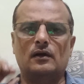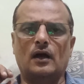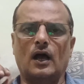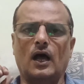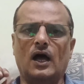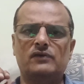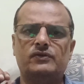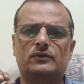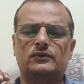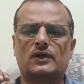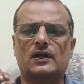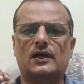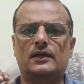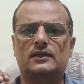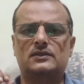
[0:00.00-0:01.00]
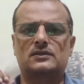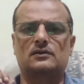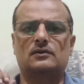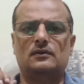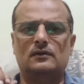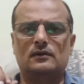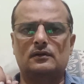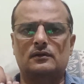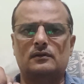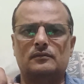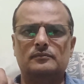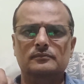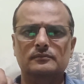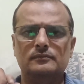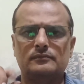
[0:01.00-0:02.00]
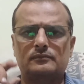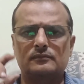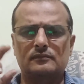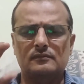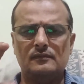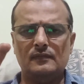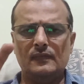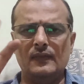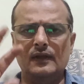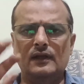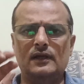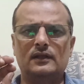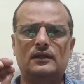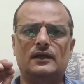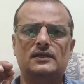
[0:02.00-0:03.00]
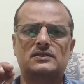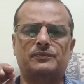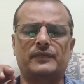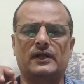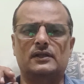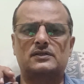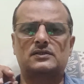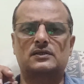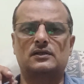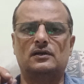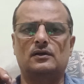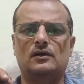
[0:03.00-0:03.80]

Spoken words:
half of the rice in his meals.